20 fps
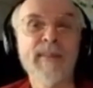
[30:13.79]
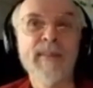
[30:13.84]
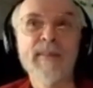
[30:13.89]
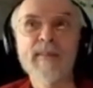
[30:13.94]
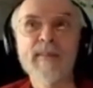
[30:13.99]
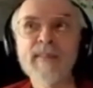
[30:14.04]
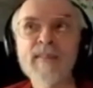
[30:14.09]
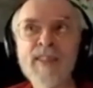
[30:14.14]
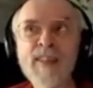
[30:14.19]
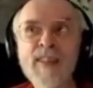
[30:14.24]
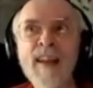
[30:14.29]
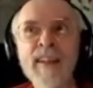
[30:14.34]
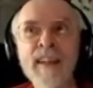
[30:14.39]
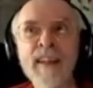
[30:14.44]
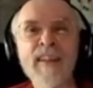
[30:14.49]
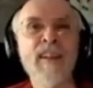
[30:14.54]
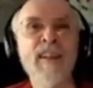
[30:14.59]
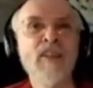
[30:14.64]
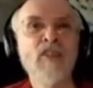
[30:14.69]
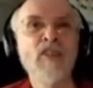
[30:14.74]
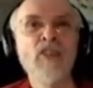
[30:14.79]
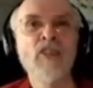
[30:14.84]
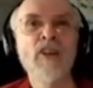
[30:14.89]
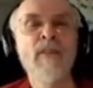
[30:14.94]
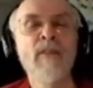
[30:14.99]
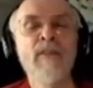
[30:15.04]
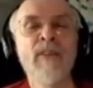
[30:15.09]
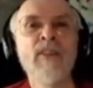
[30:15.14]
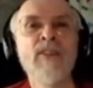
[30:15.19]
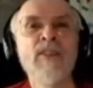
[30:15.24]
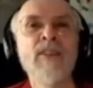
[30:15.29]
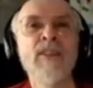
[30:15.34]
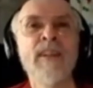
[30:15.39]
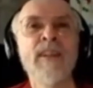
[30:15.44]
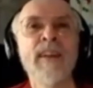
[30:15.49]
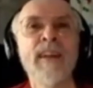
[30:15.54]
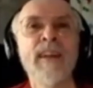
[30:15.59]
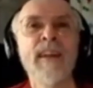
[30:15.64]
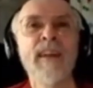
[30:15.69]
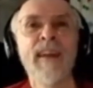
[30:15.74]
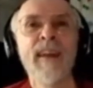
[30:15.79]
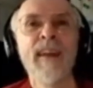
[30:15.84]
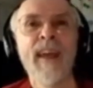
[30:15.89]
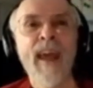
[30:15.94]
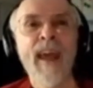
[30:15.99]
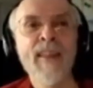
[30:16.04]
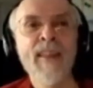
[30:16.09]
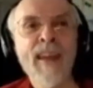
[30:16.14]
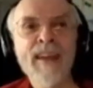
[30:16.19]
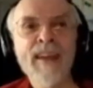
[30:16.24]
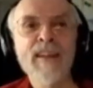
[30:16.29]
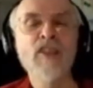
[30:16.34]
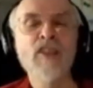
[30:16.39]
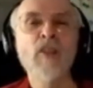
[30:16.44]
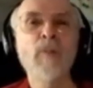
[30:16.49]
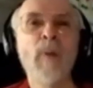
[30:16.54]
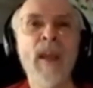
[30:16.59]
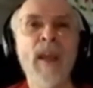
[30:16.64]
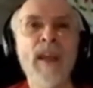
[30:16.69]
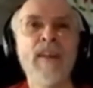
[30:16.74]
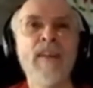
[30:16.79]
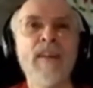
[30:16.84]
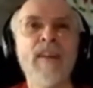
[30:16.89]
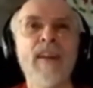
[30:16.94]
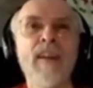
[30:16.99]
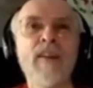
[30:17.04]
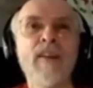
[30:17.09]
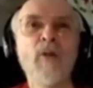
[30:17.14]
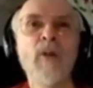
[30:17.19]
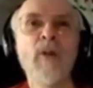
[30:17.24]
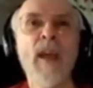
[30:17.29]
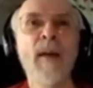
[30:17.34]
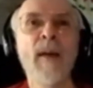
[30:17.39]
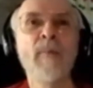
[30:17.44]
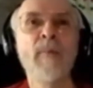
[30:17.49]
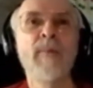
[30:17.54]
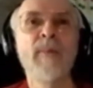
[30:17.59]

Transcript: selling this service. And then in Spain, you get